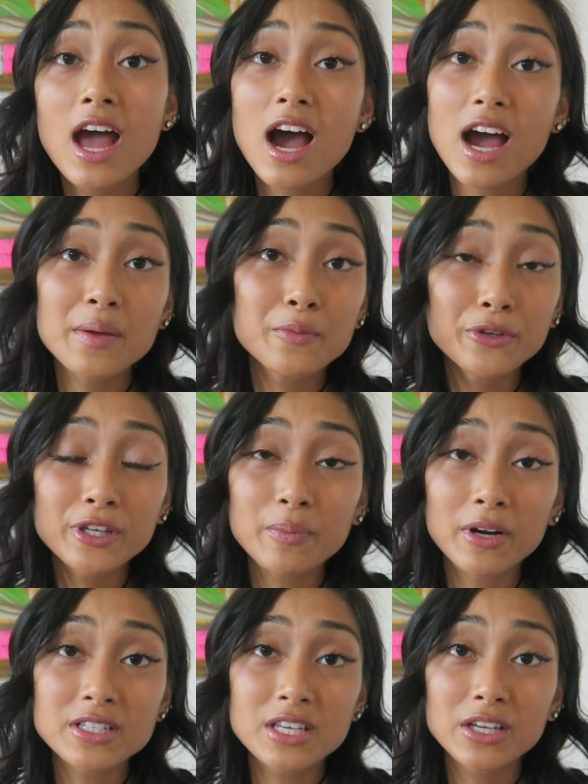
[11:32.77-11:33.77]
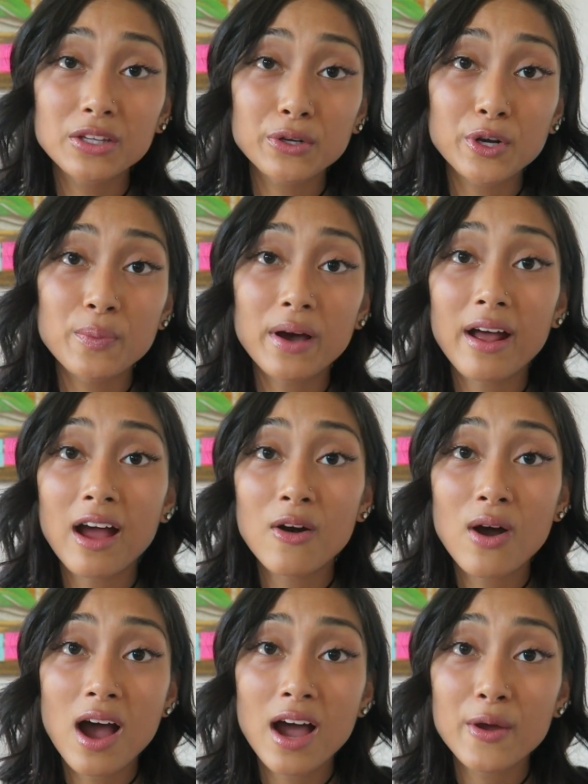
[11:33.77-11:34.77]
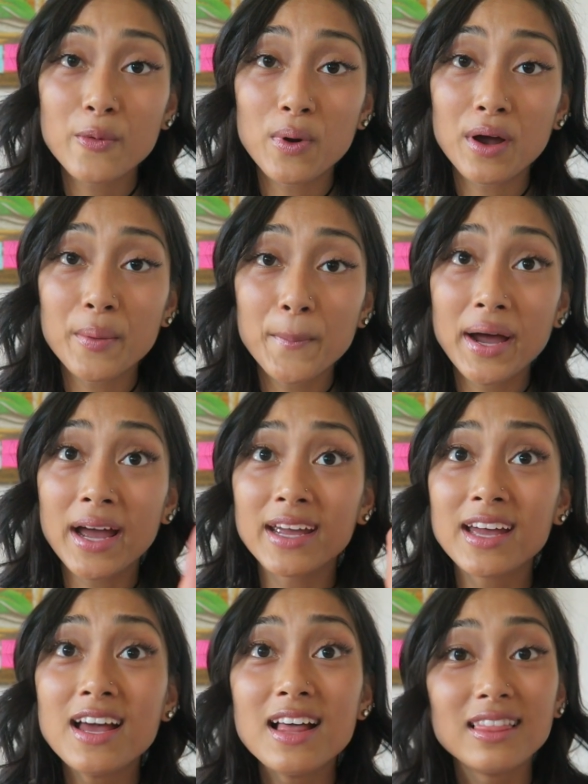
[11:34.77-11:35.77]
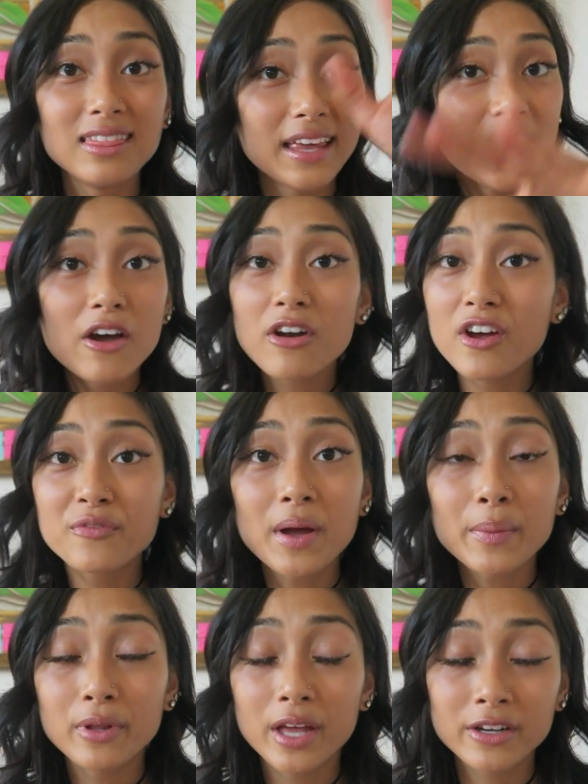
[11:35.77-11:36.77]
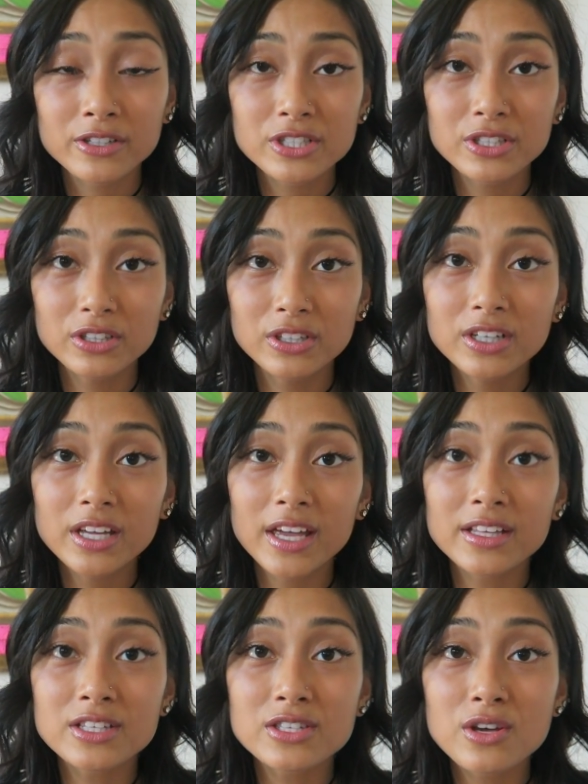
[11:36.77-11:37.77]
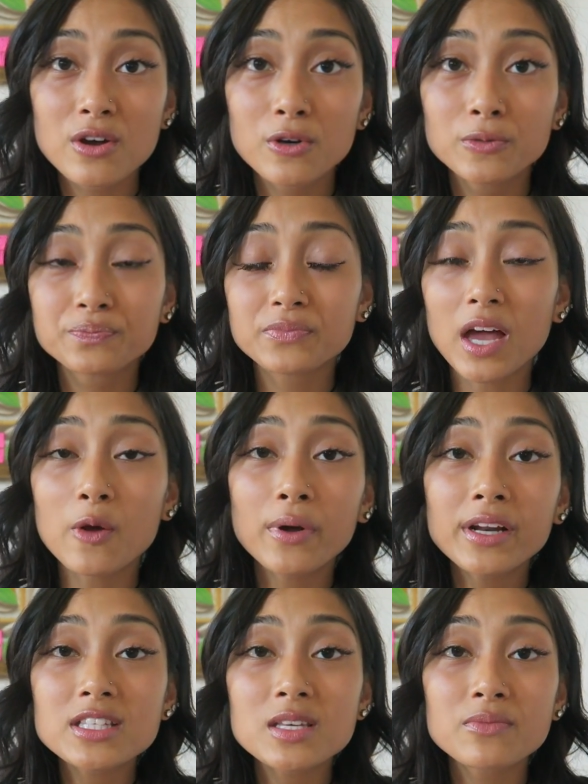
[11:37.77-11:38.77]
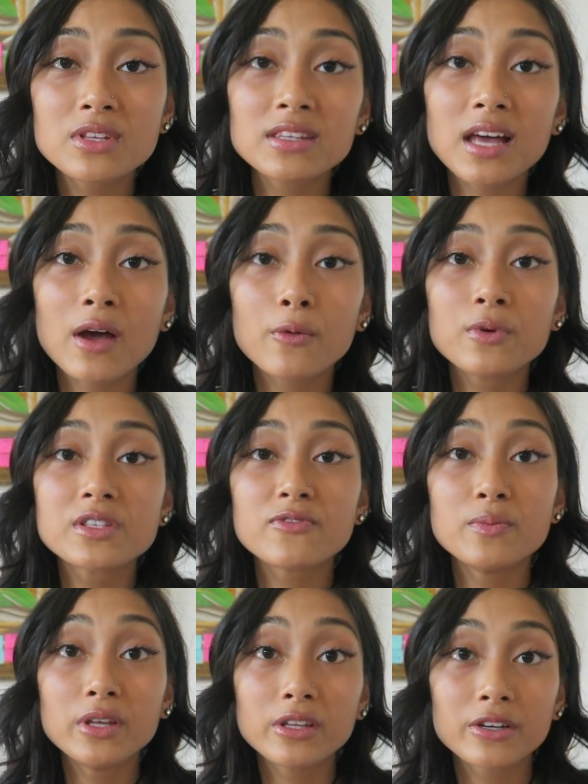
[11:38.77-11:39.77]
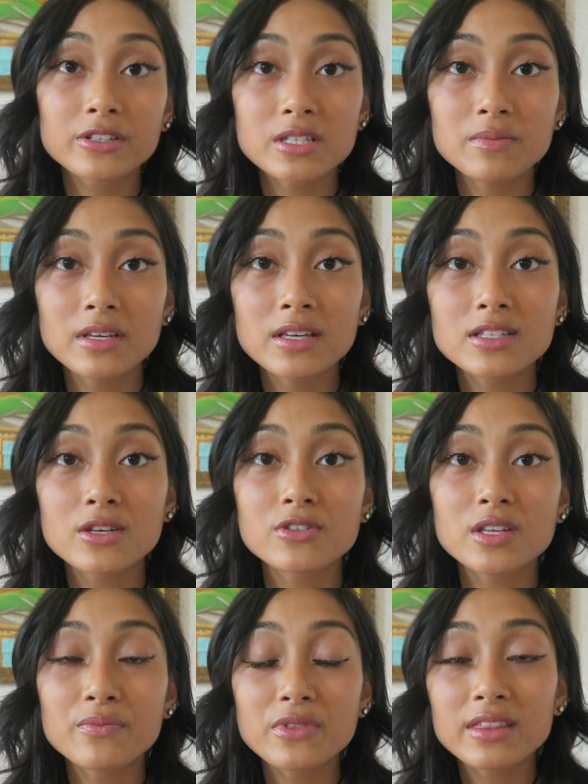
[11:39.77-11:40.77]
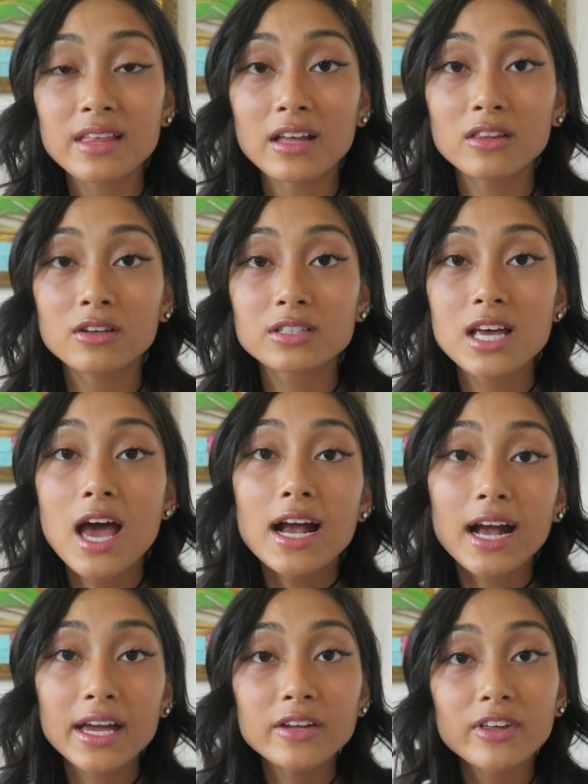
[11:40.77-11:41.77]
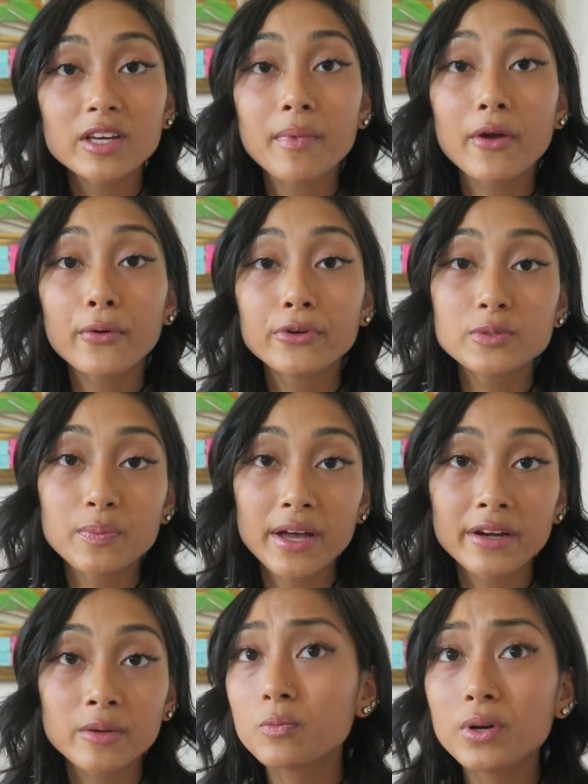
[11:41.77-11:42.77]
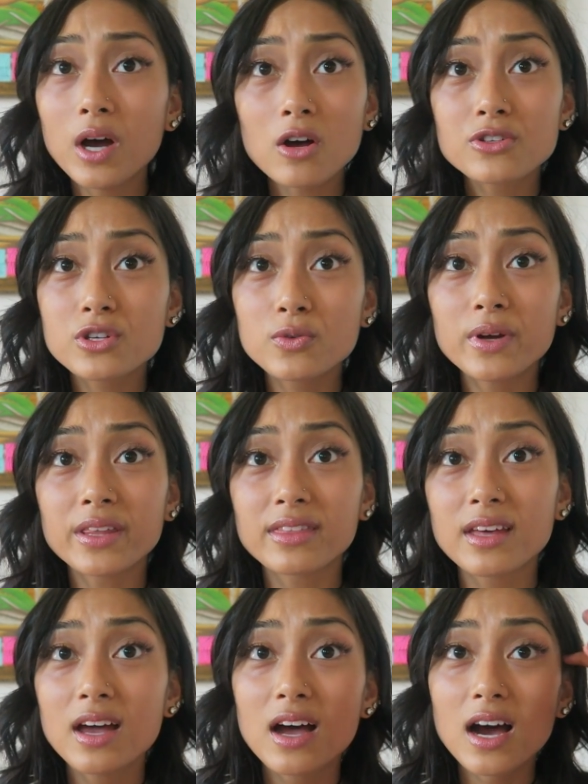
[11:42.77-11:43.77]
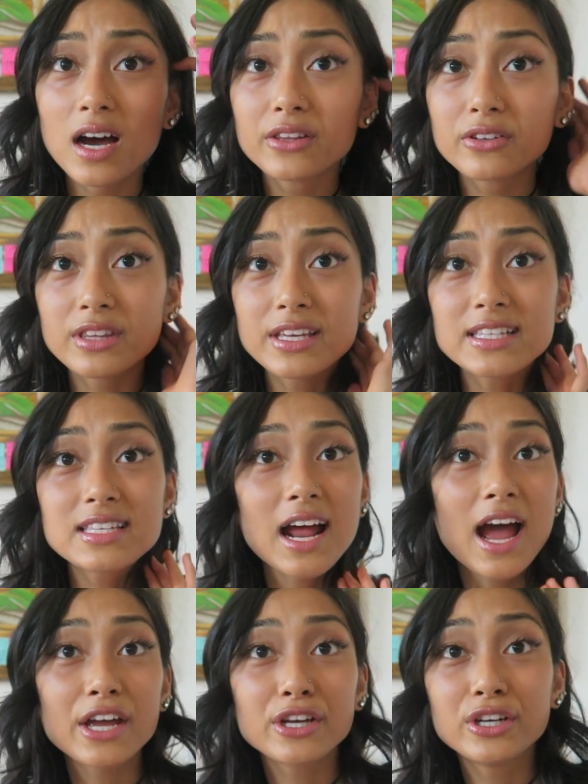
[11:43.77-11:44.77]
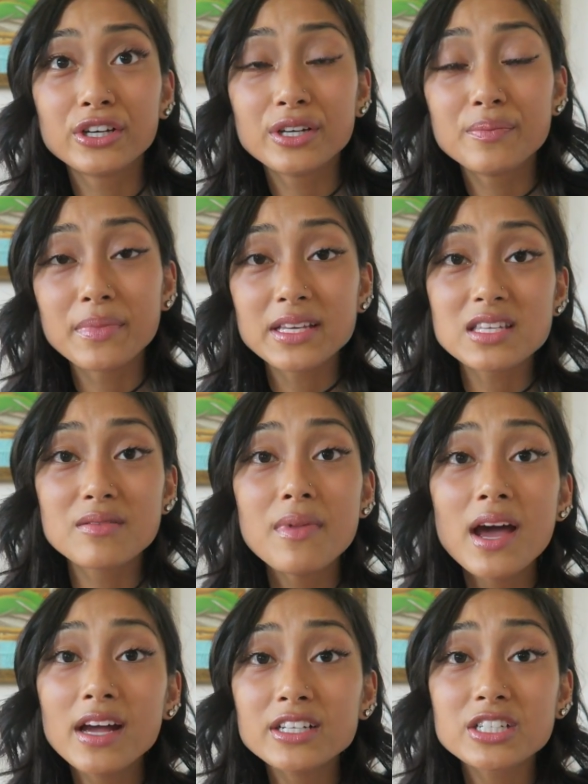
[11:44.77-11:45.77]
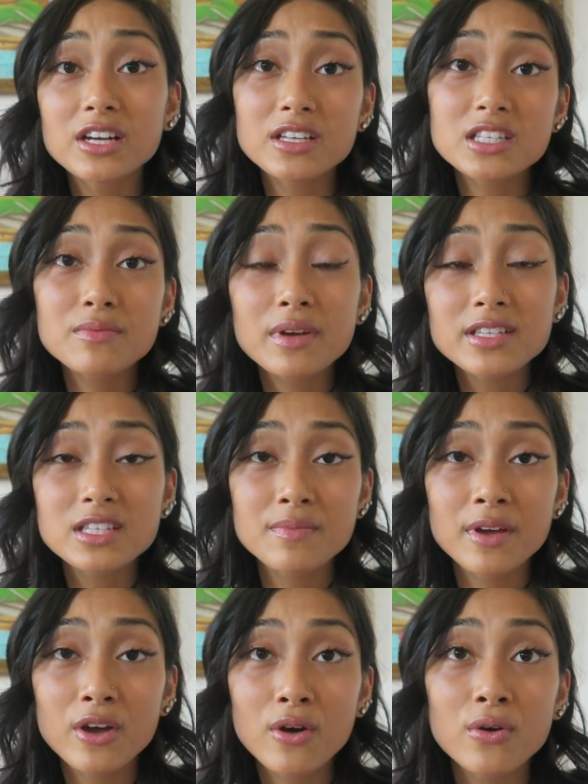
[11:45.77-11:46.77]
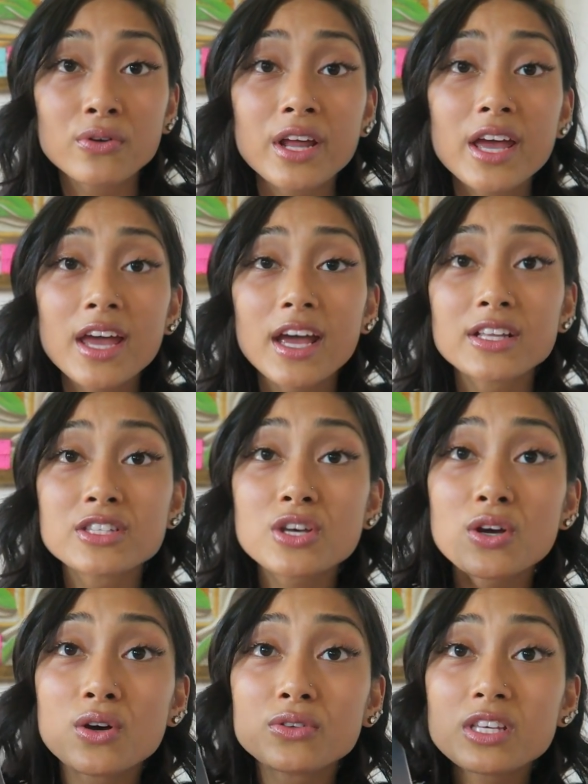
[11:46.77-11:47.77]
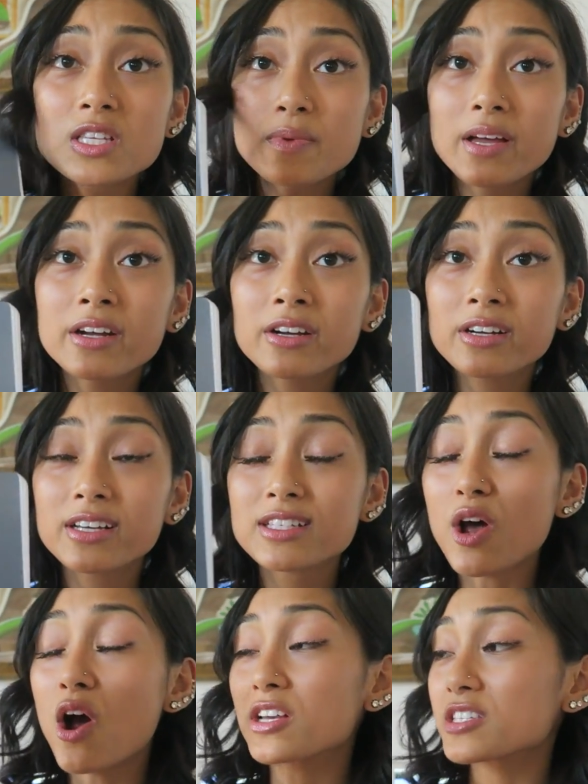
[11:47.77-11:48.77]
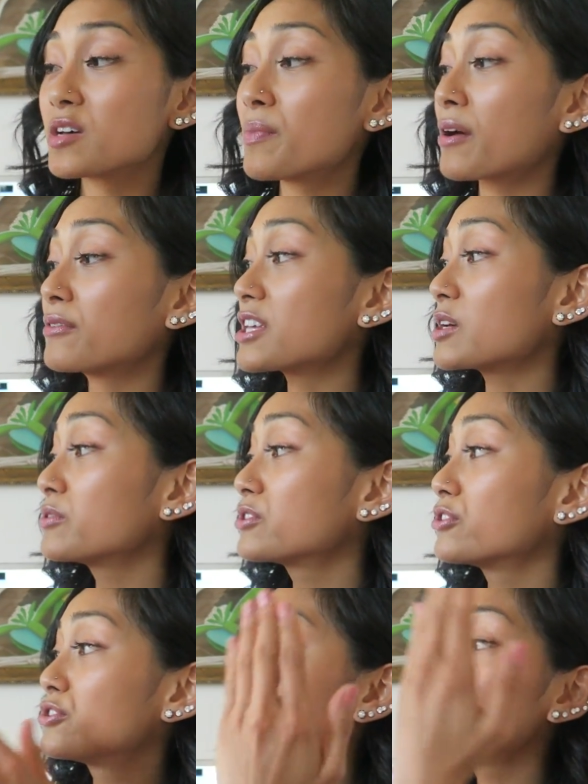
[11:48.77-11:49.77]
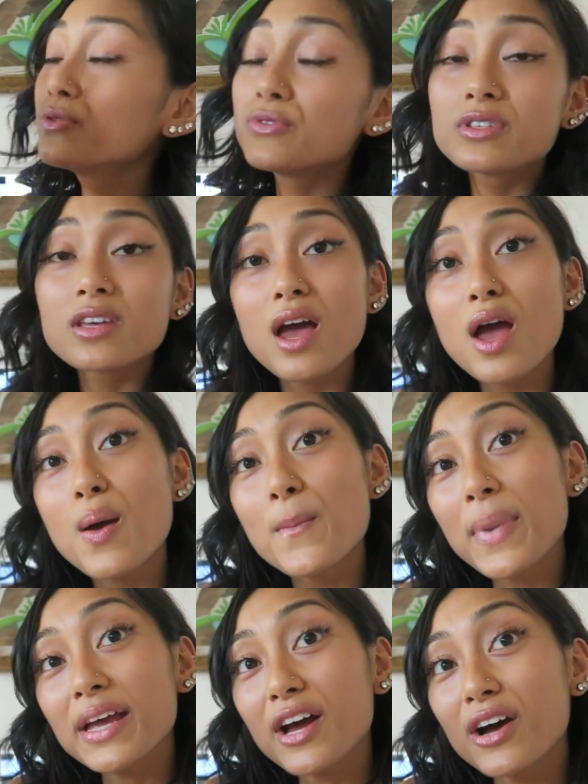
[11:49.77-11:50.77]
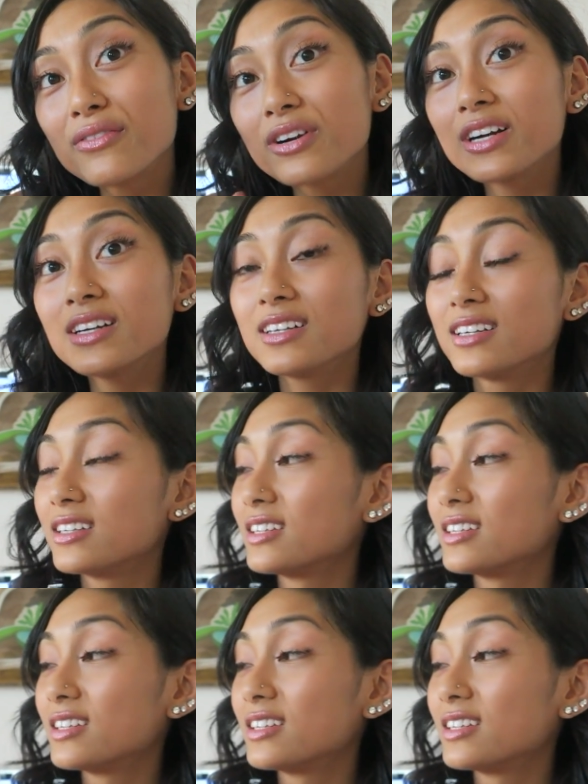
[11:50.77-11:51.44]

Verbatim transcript: I'm really particular about how I want my layout of my planner to look. And so I wanted something that was familiar to me. So something that looked kind of like my old planner, but also with other things that I could mix and match and customize to my own. And so this planner is awesome. I was able to choose my cover.